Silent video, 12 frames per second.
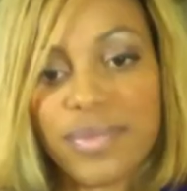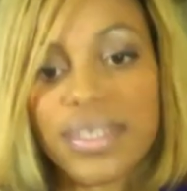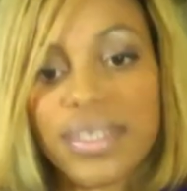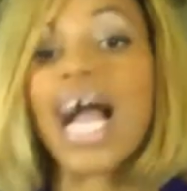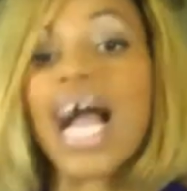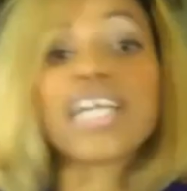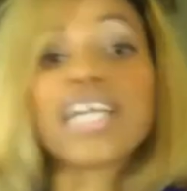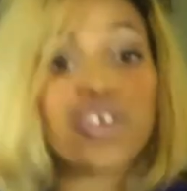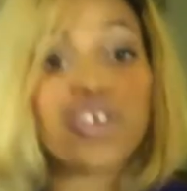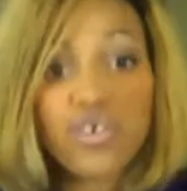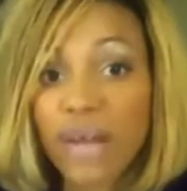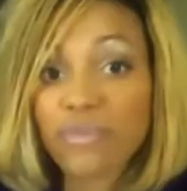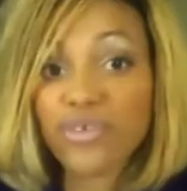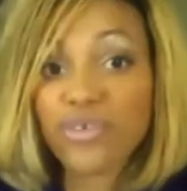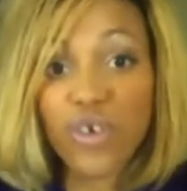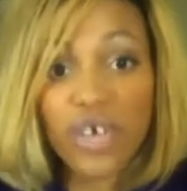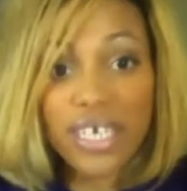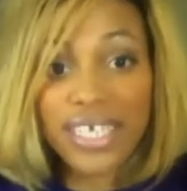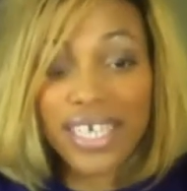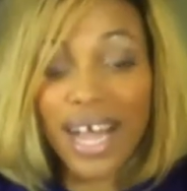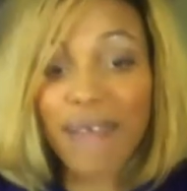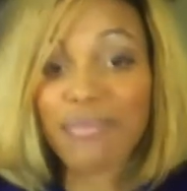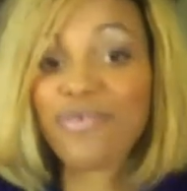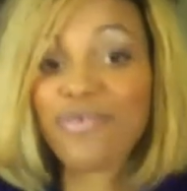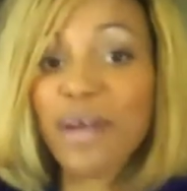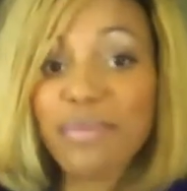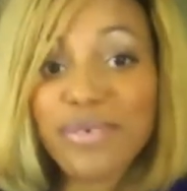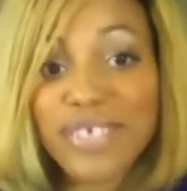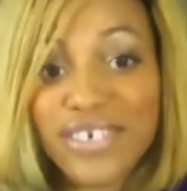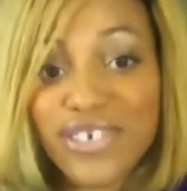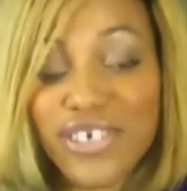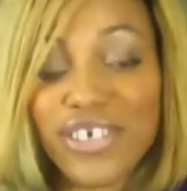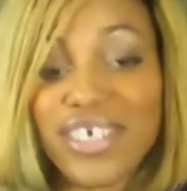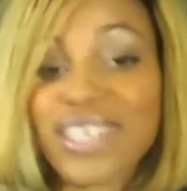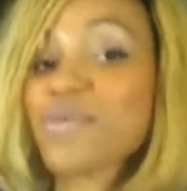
I told you I'm joining. I'm a rebel this year. That's what I'm